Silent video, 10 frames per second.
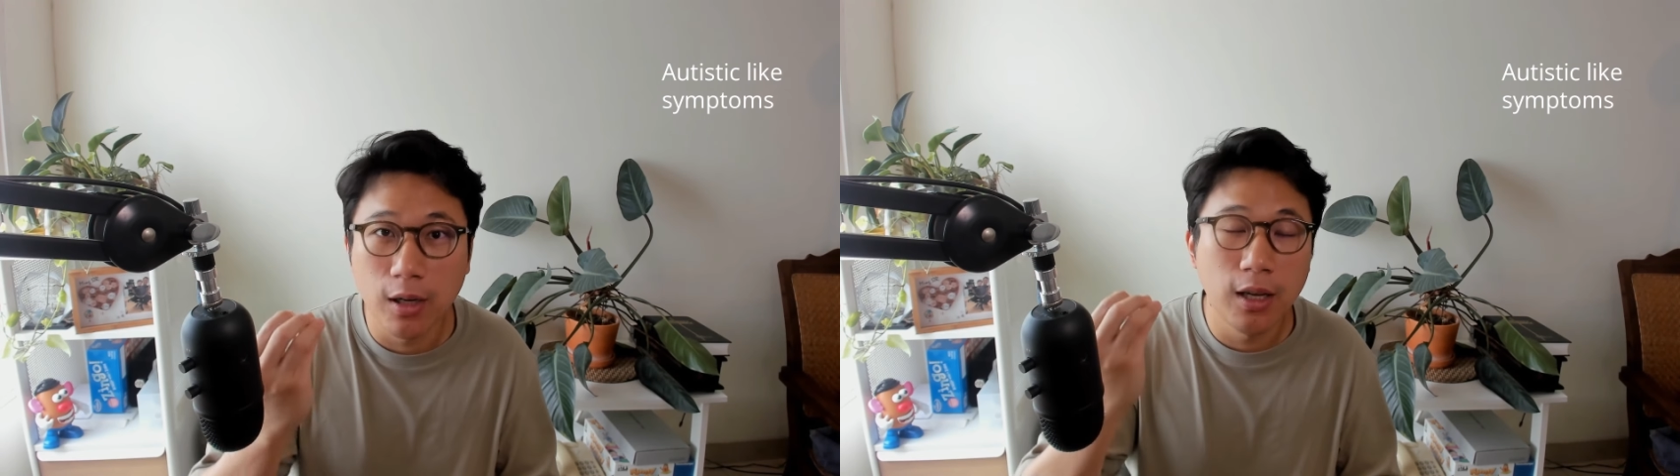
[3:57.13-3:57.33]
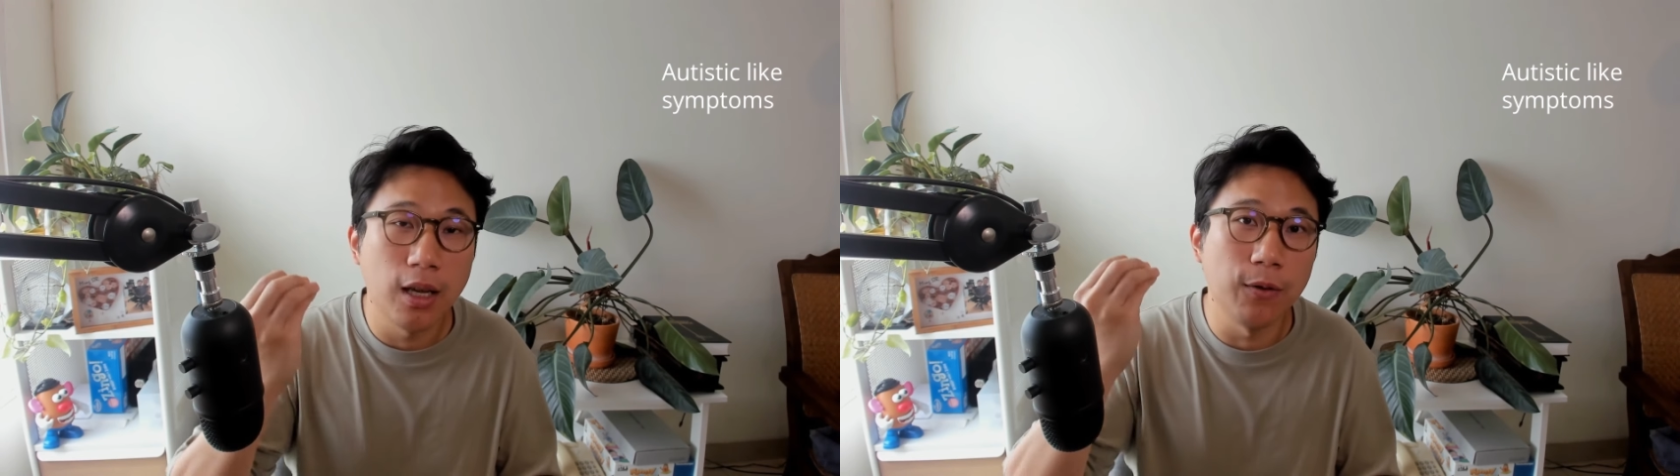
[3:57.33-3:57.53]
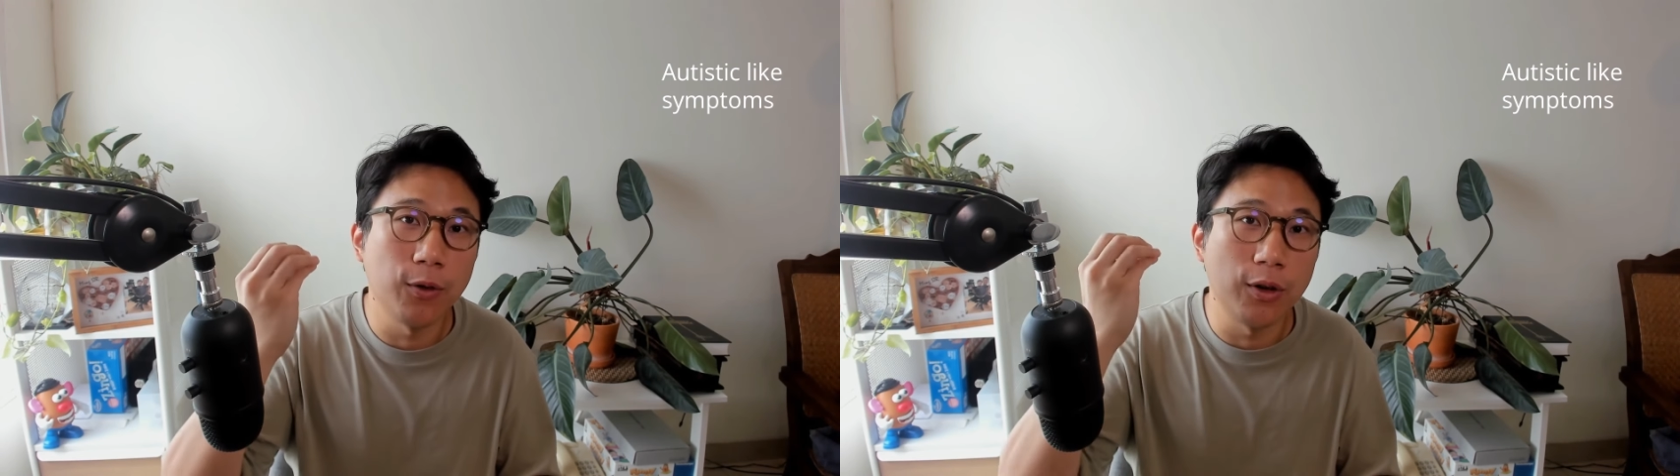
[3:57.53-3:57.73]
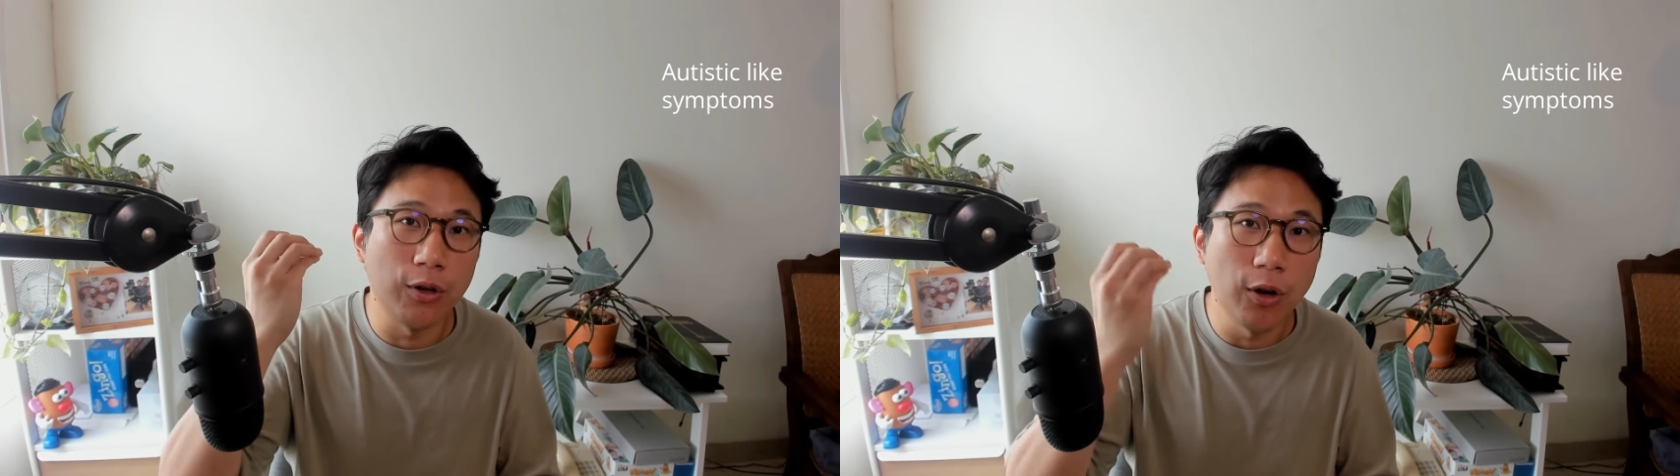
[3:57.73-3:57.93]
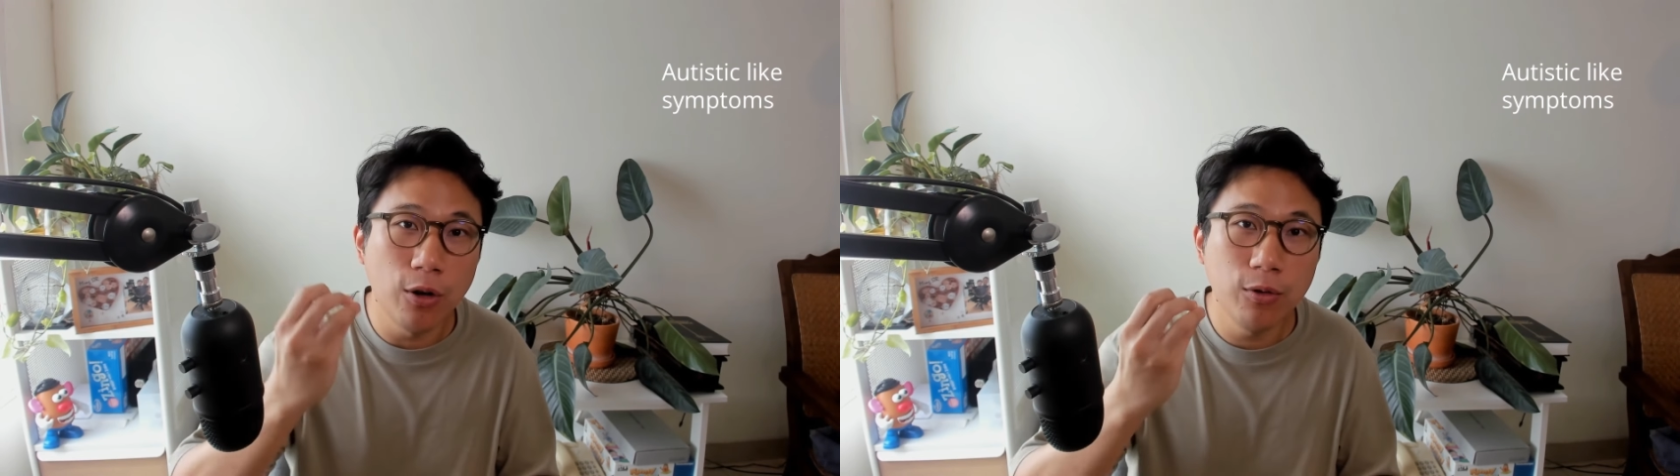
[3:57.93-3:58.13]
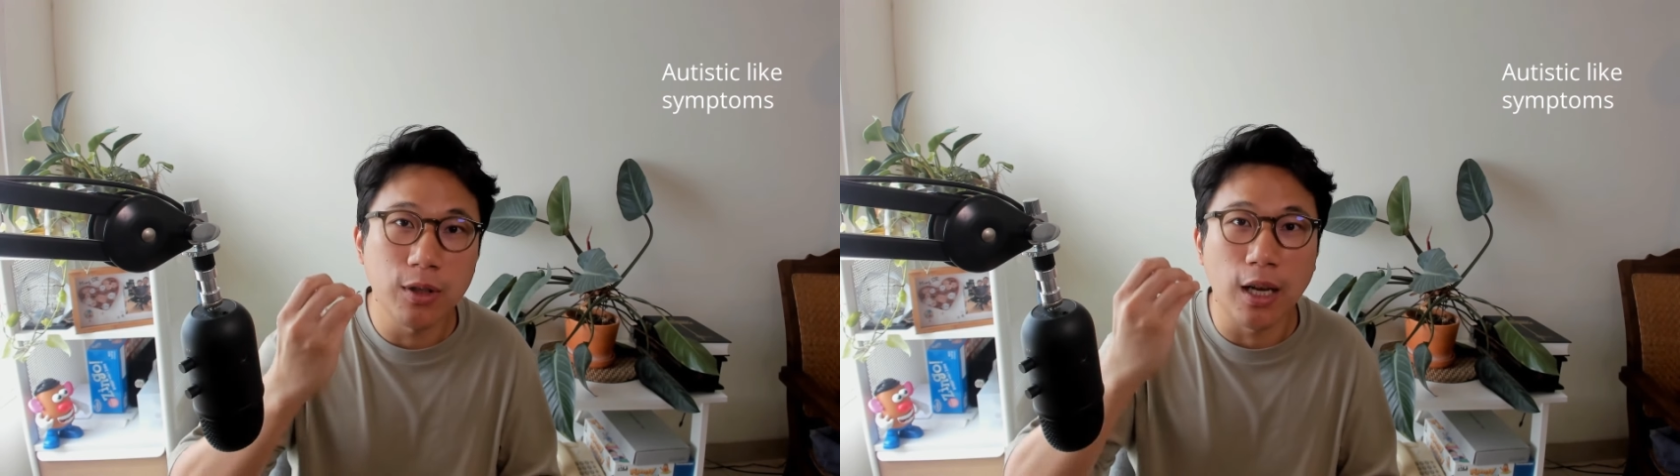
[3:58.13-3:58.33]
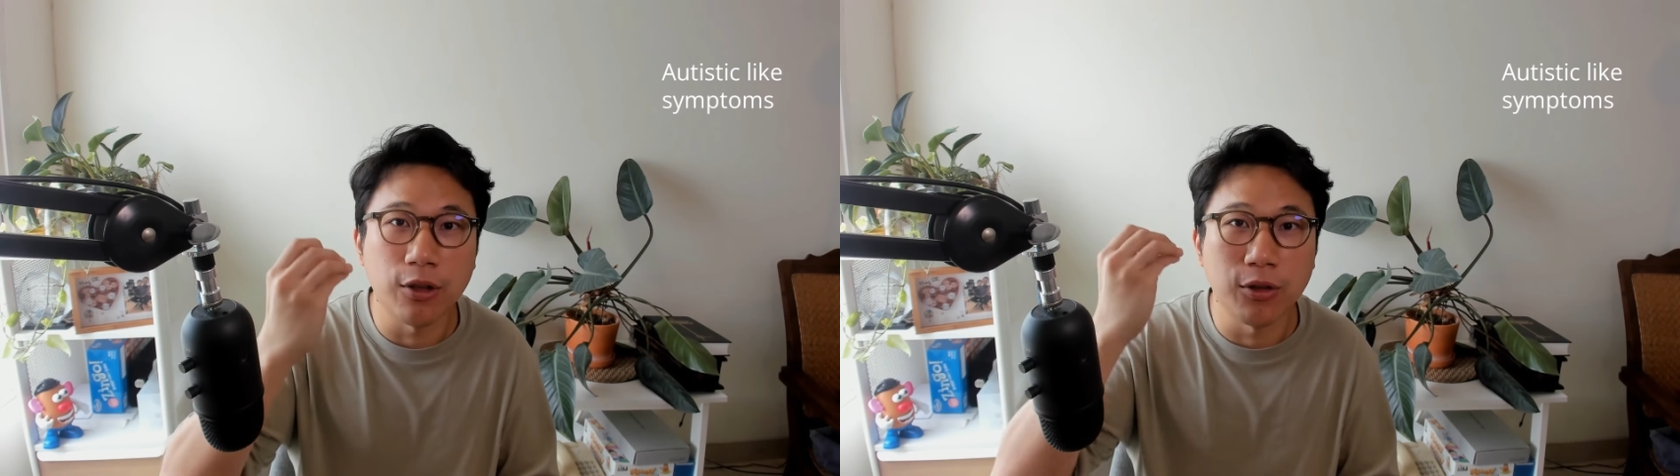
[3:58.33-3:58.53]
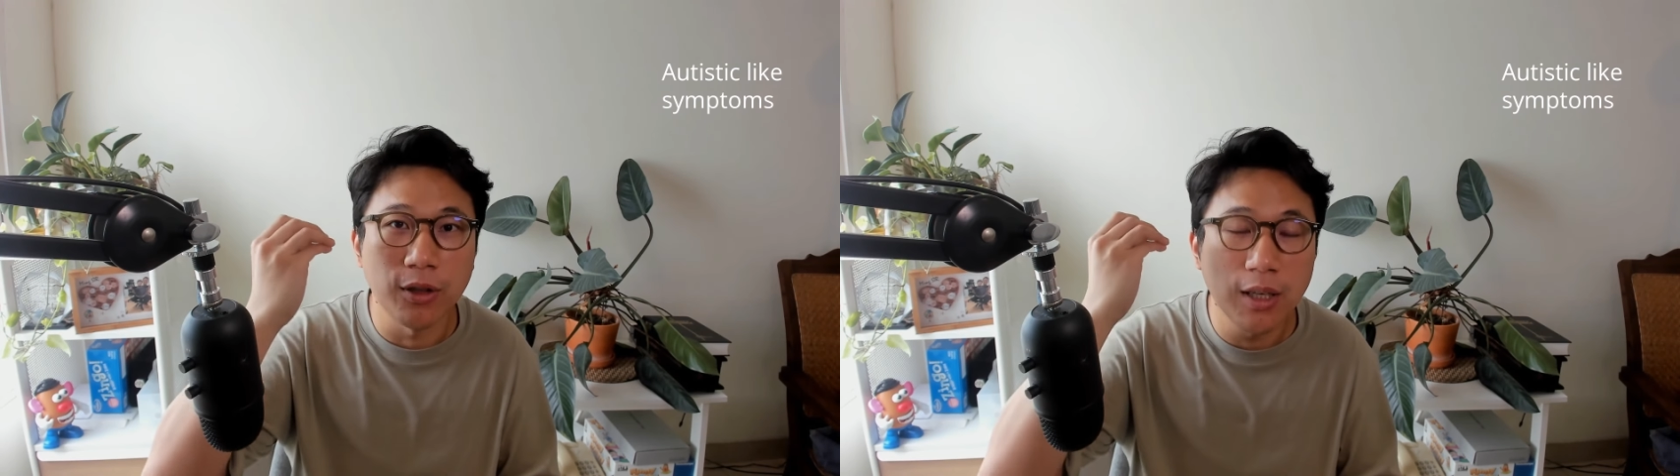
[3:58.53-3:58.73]
if your nose and
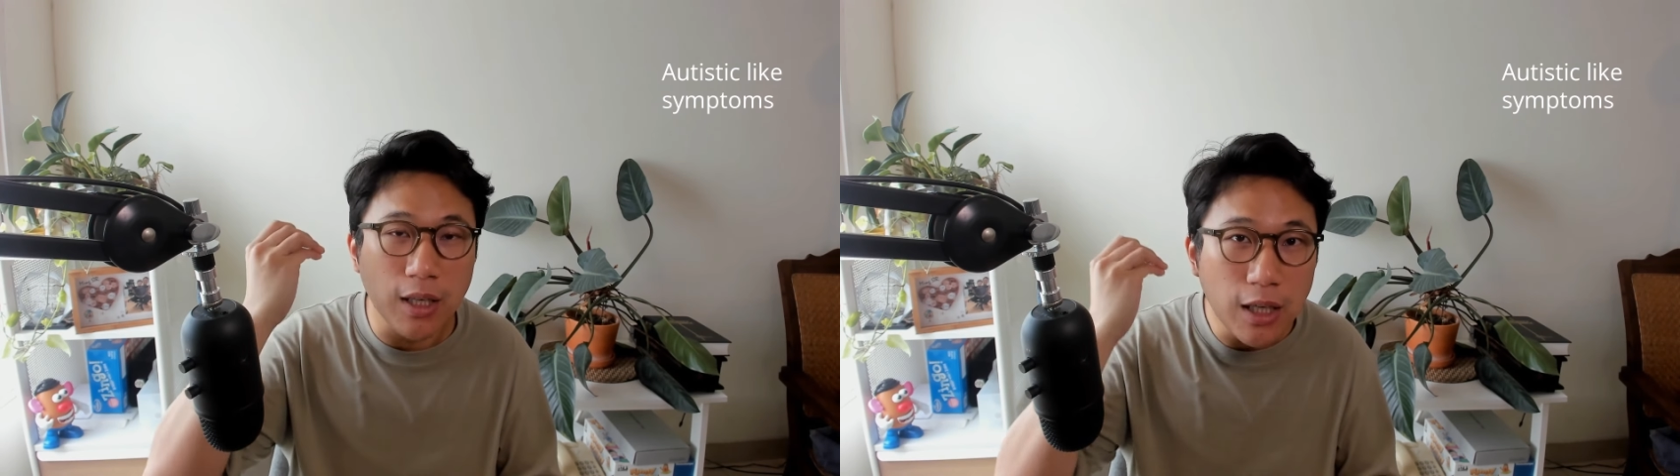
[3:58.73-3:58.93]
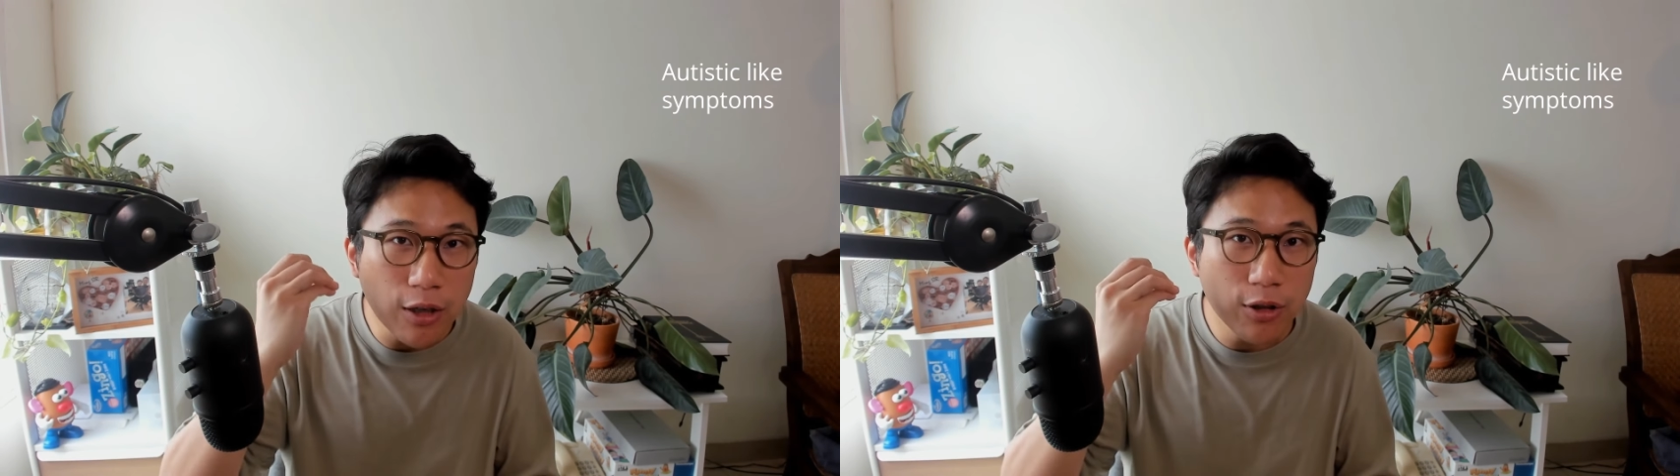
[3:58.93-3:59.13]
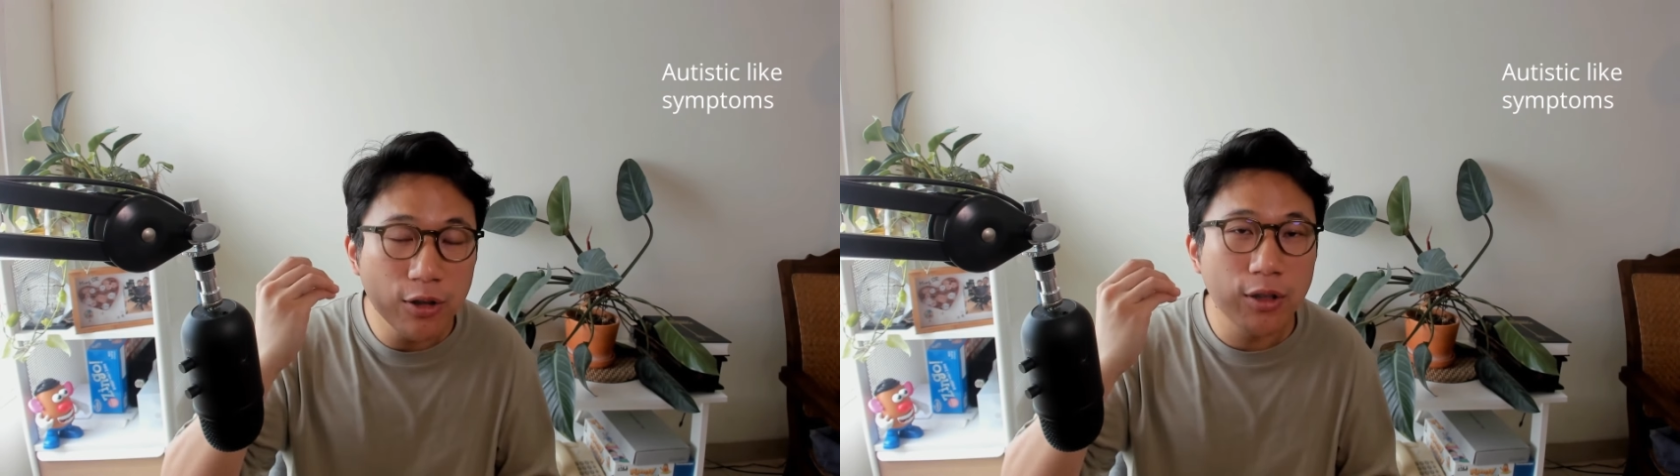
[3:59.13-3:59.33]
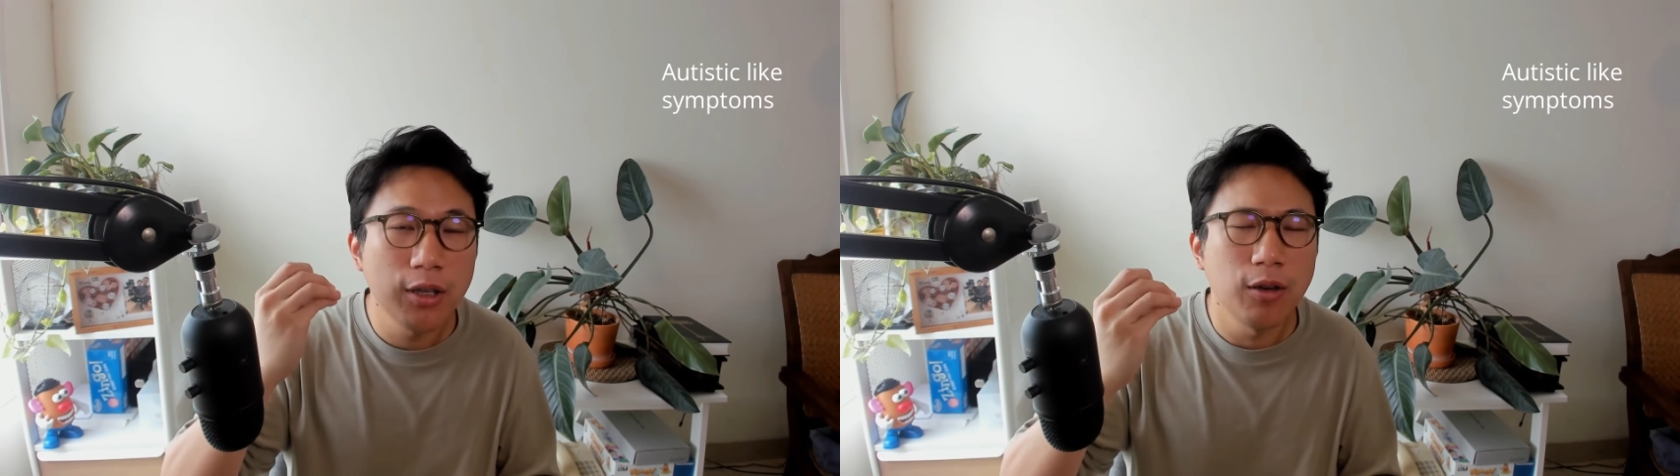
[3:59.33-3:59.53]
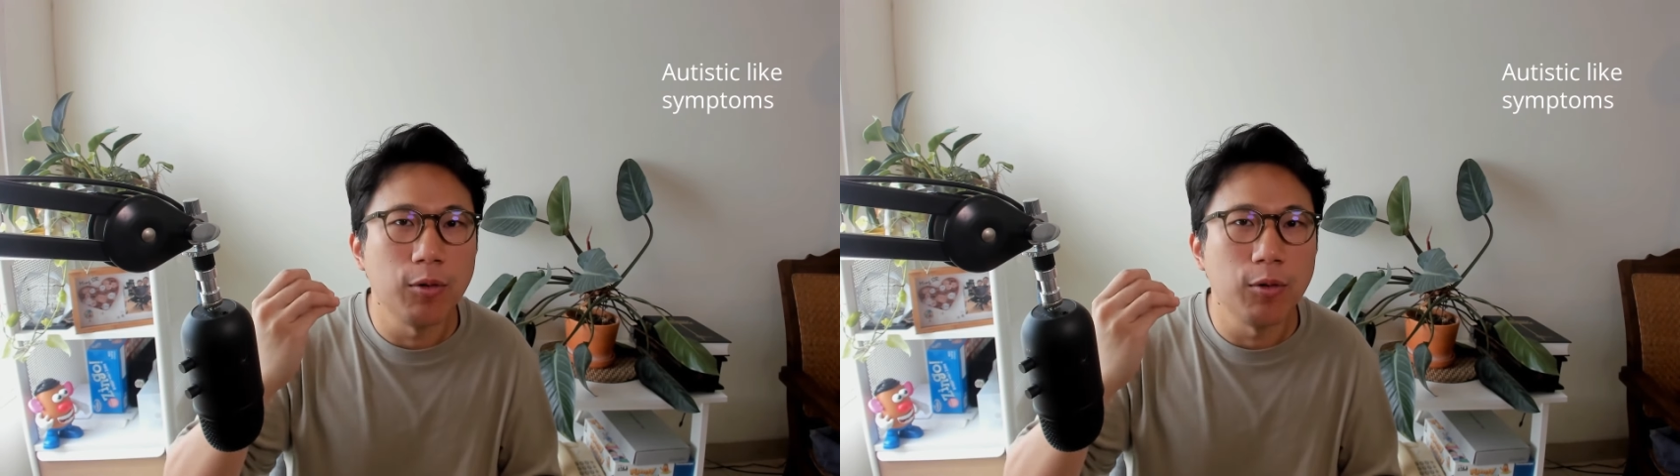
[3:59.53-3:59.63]
your ears were